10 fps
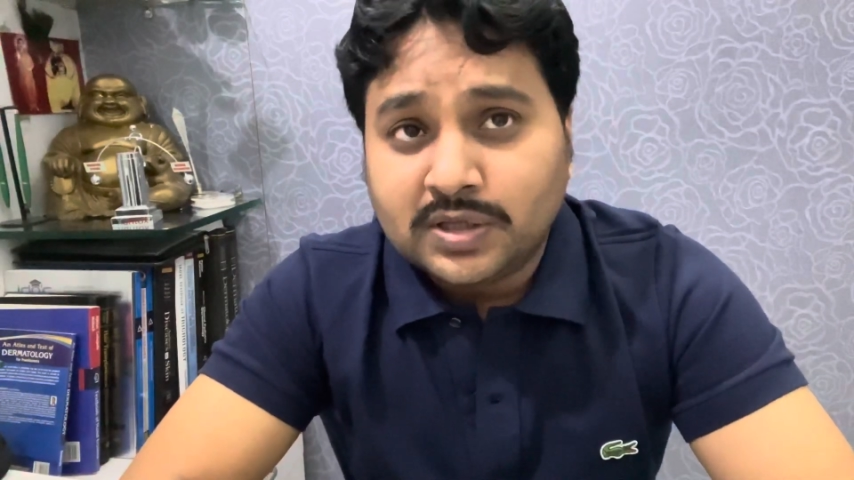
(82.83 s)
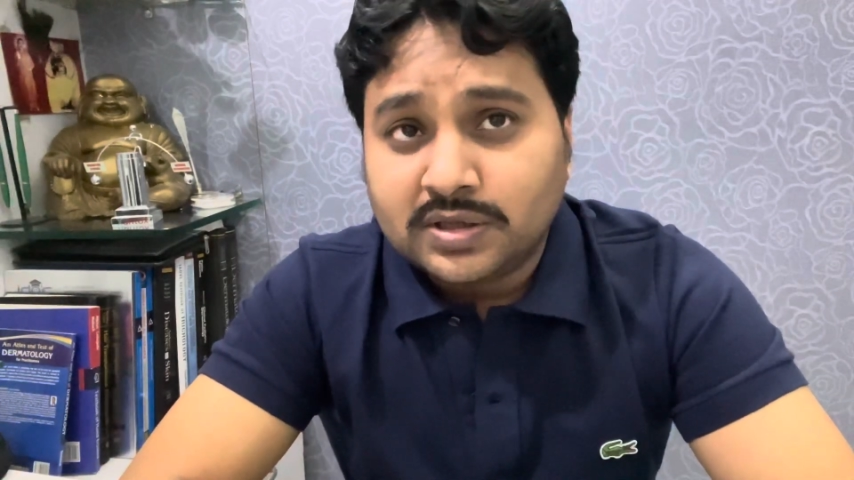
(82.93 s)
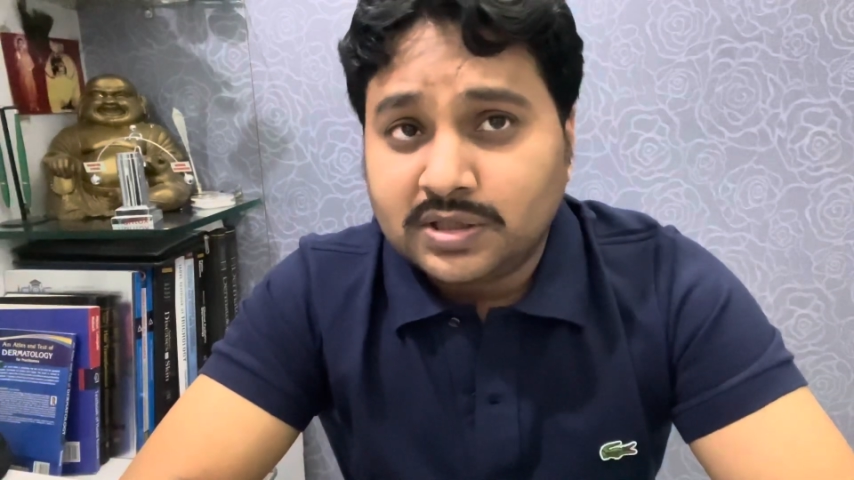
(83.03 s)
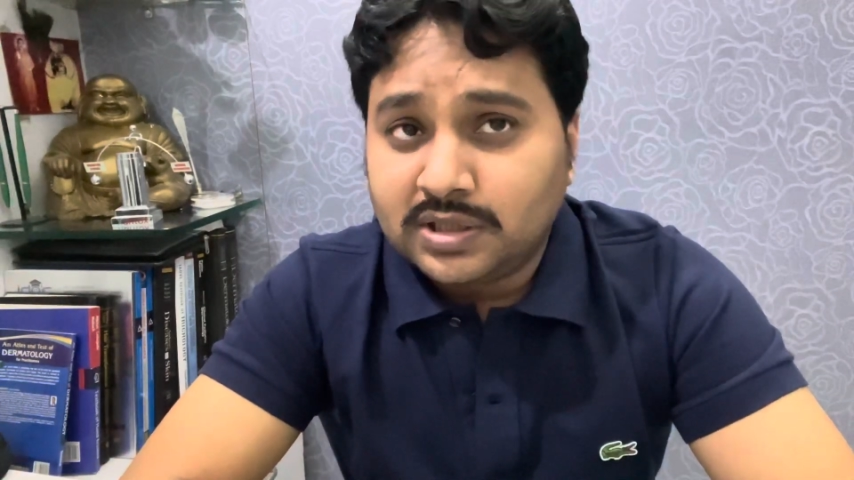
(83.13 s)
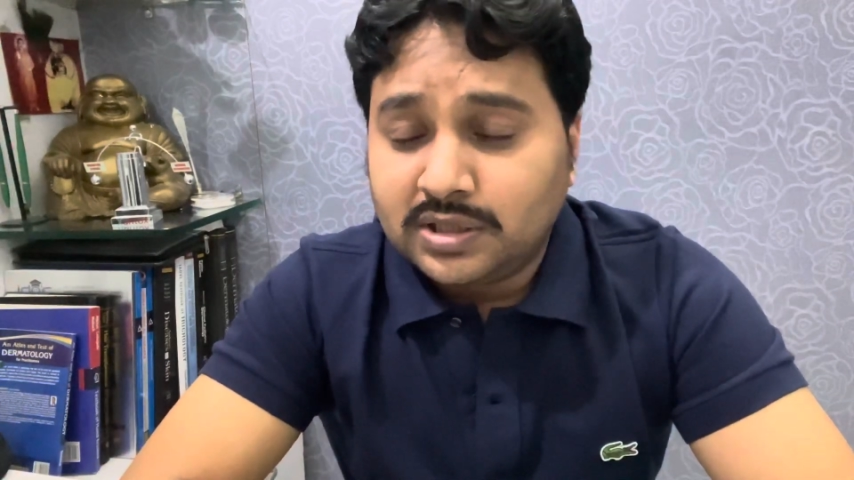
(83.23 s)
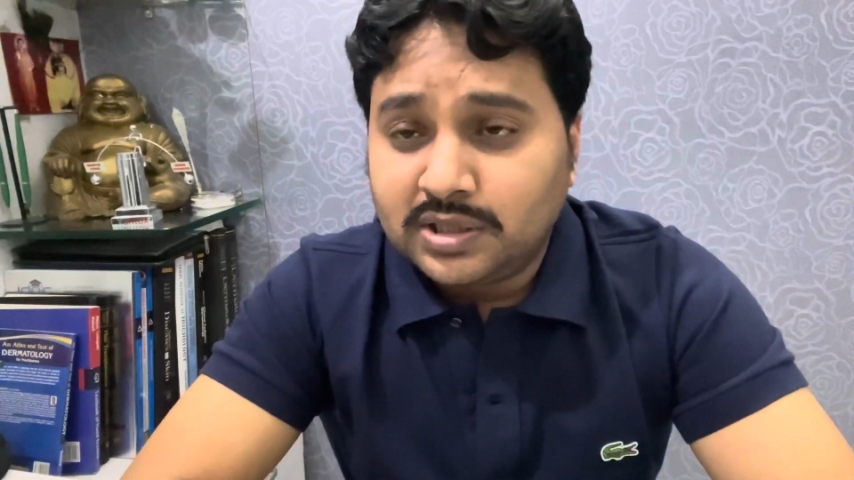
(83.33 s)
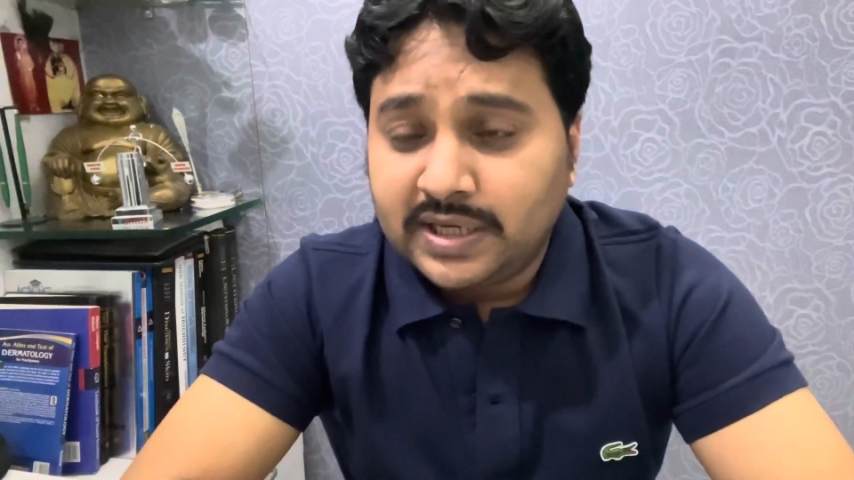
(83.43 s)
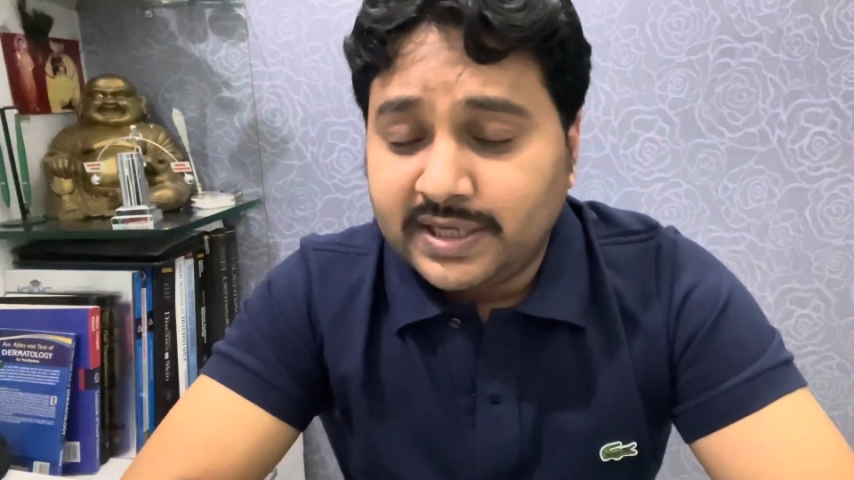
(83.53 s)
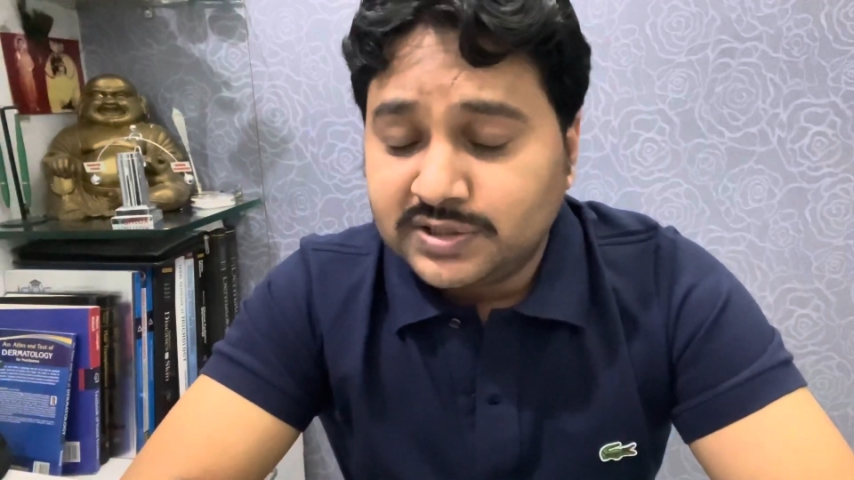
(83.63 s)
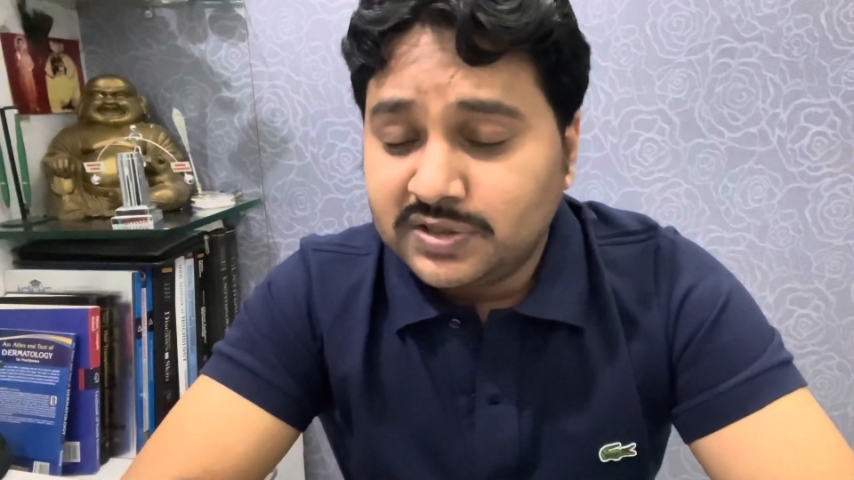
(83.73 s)
the
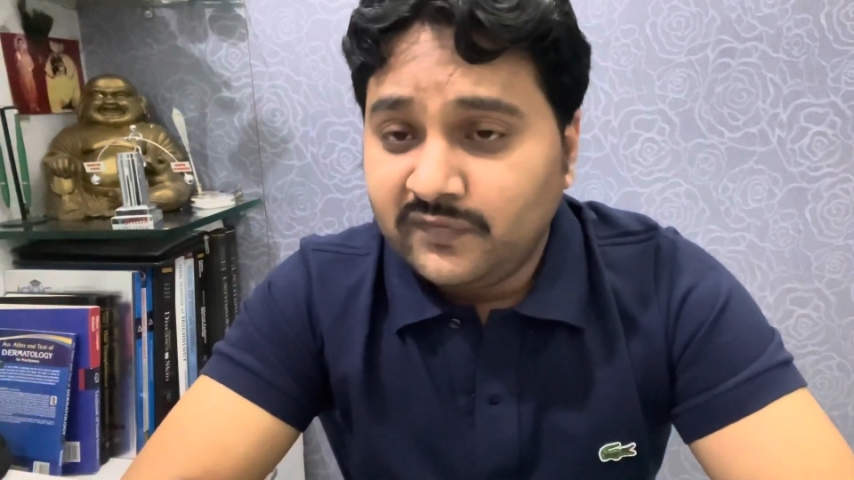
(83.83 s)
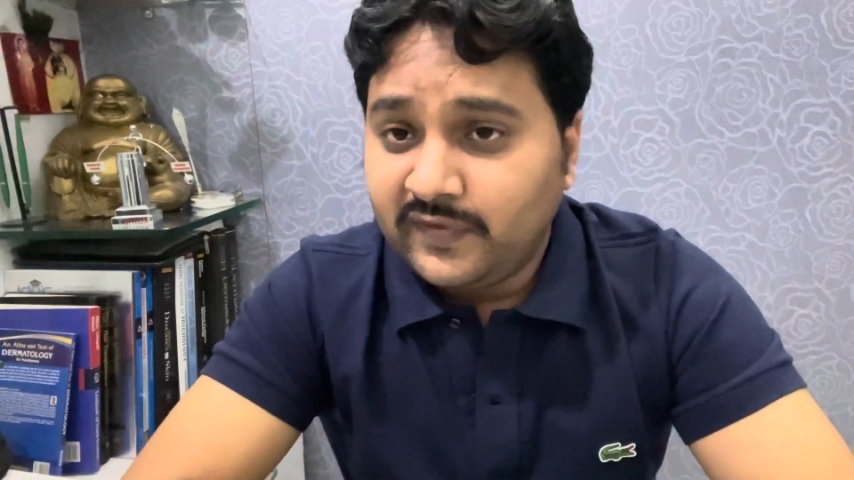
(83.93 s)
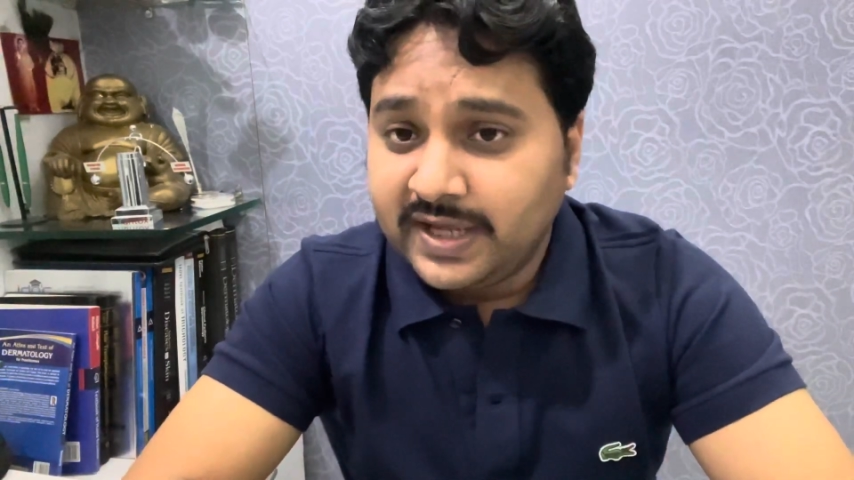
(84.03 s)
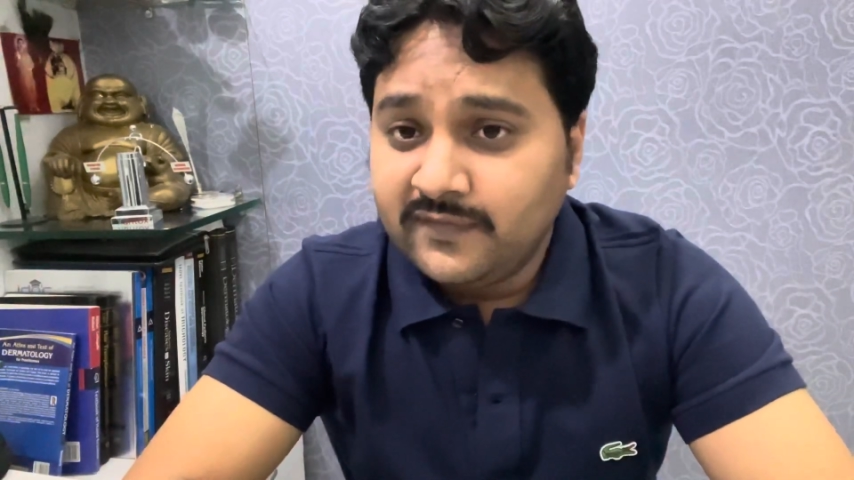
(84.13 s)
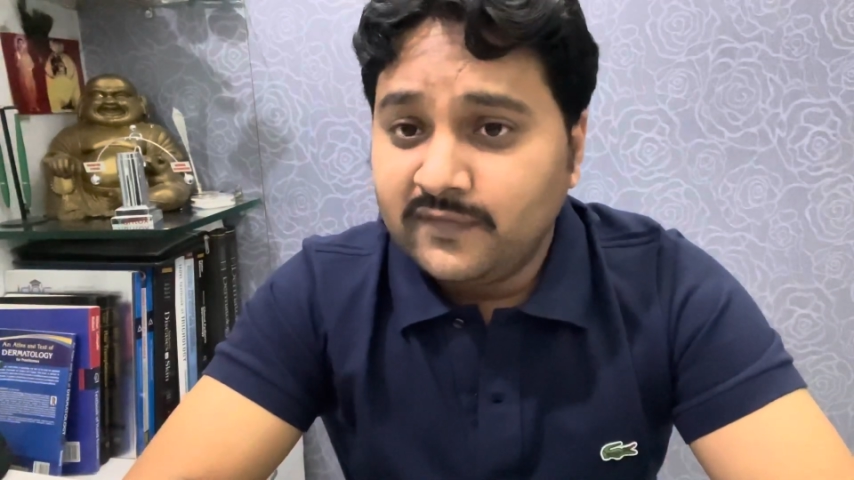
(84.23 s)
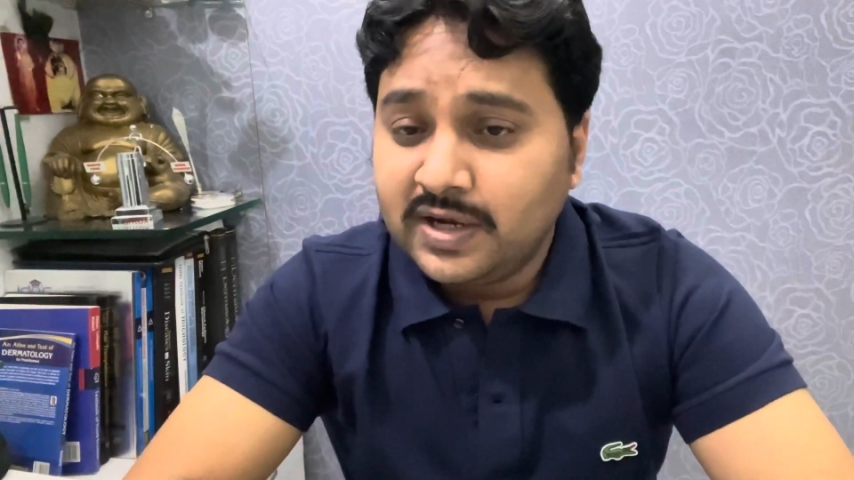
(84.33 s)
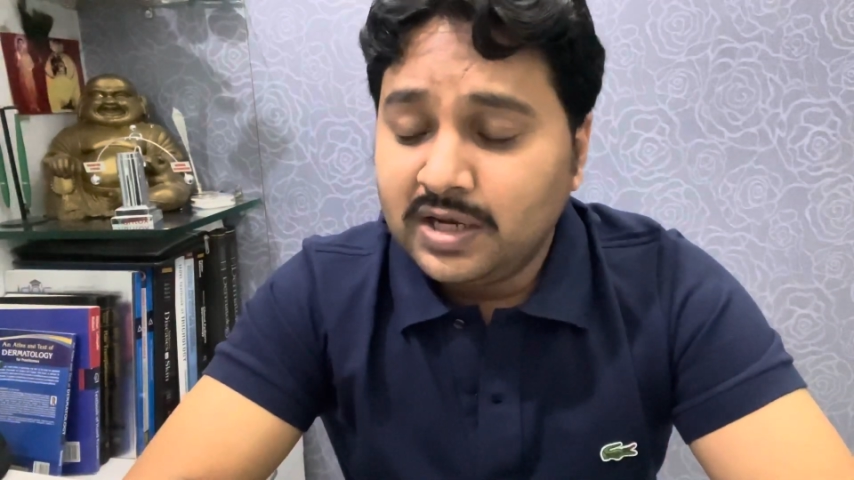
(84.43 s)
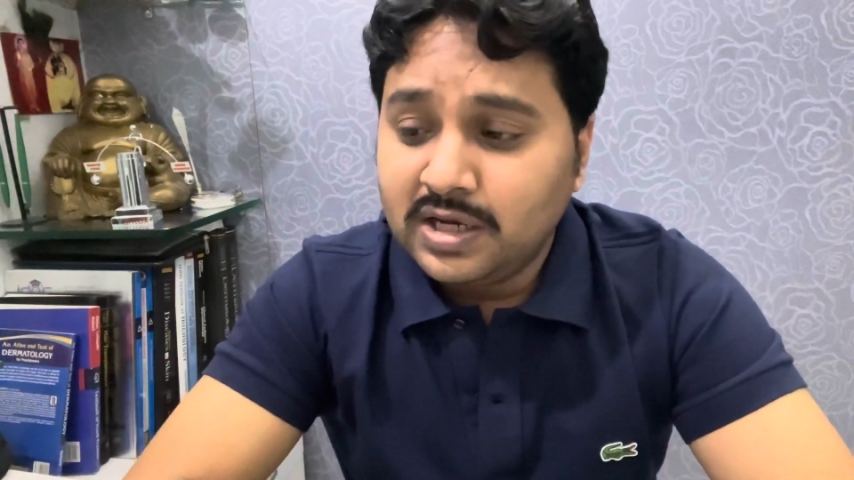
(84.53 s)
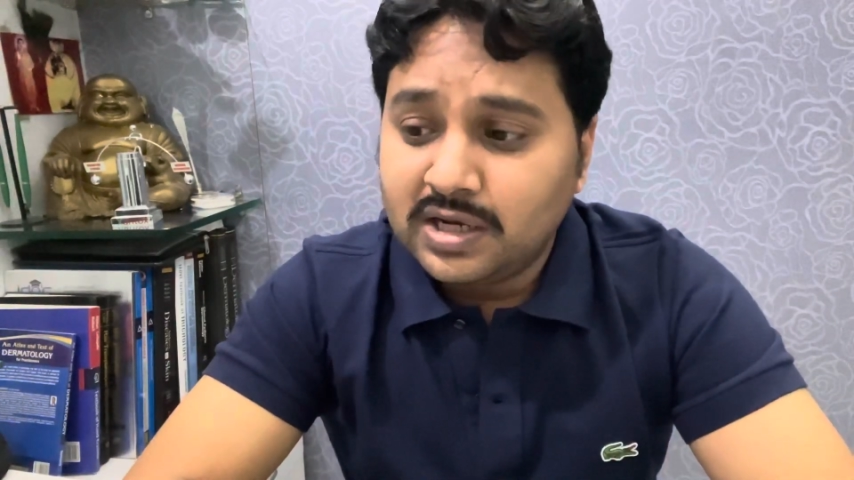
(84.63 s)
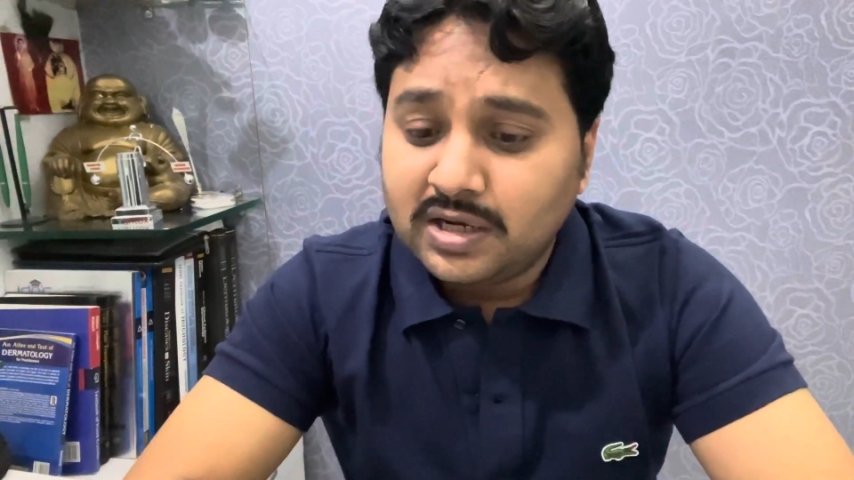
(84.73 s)
addition 5
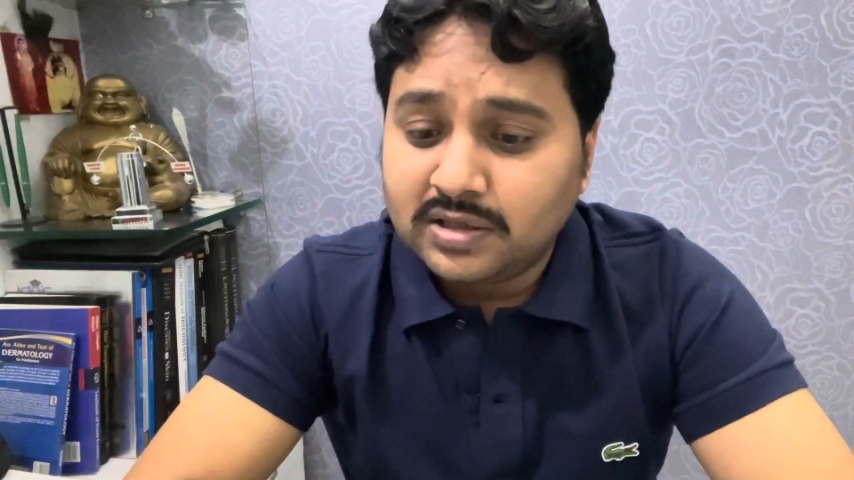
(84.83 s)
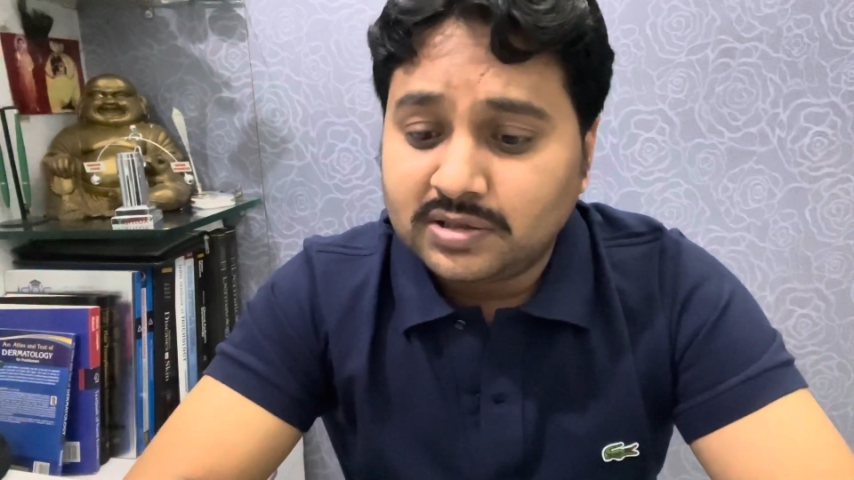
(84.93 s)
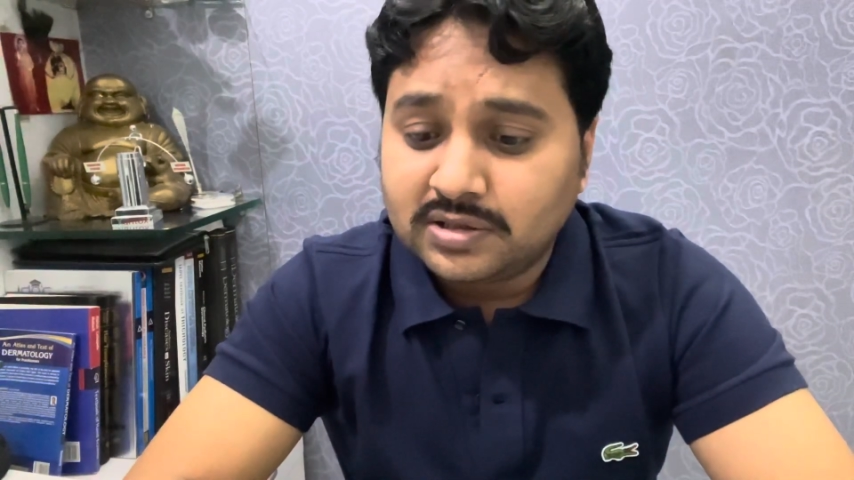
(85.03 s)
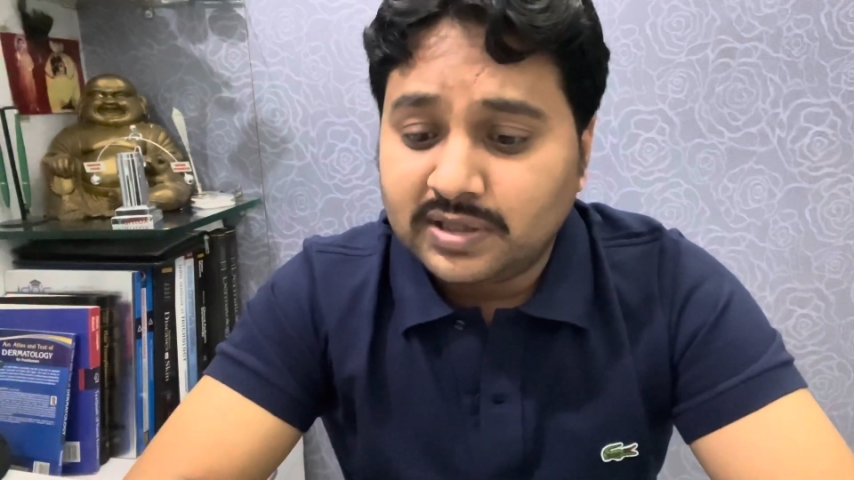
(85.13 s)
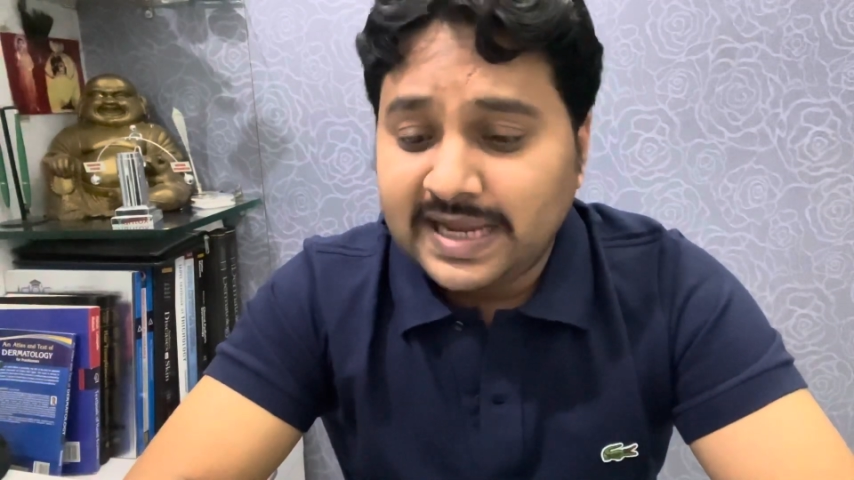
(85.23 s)
will uh,